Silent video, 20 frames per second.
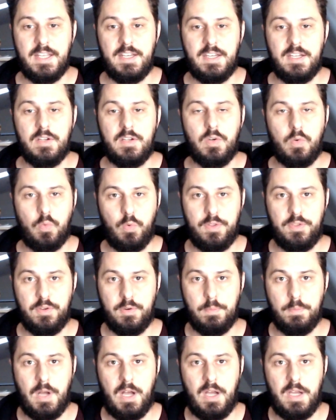it with your
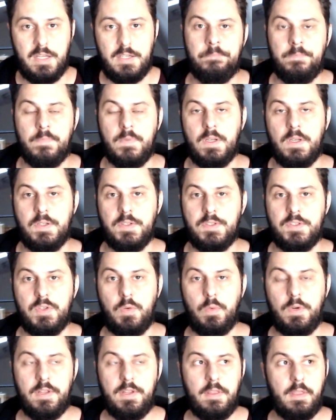mind.
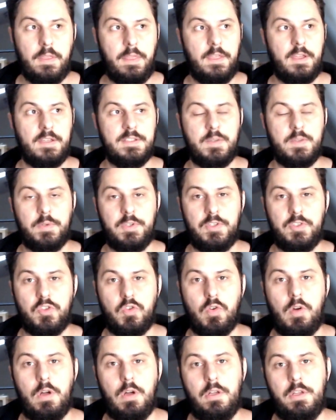So one of the things I want to
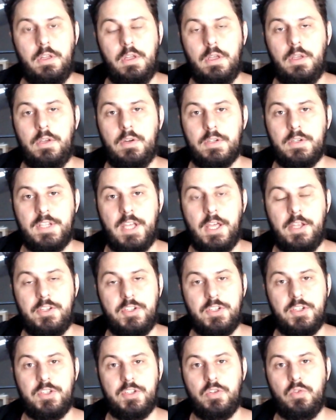draw your
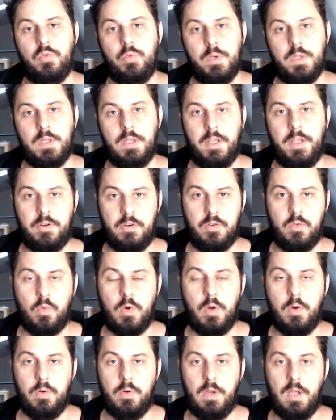attention to in what Leonard
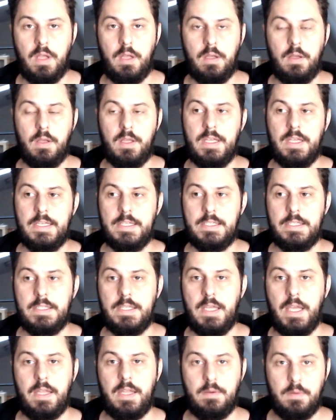wrote is,
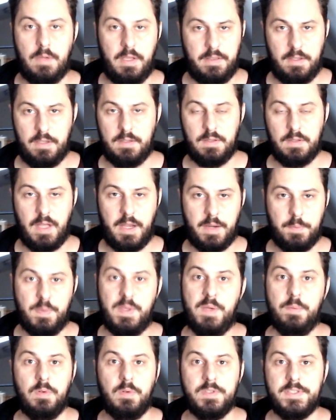and I think a lot of
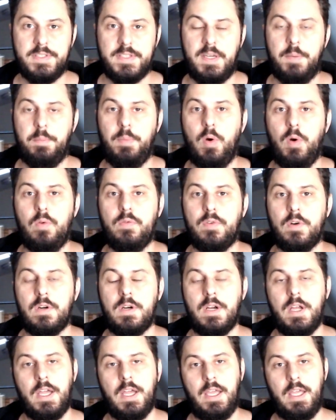people skip
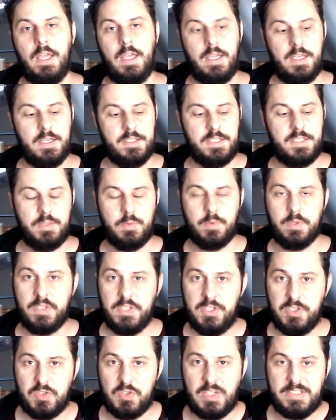over, is he
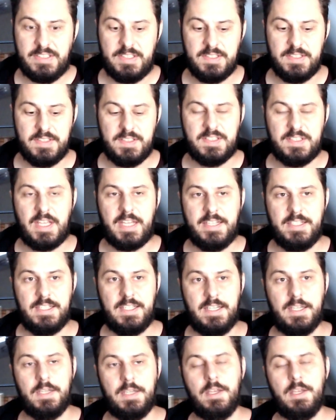really stresses this idea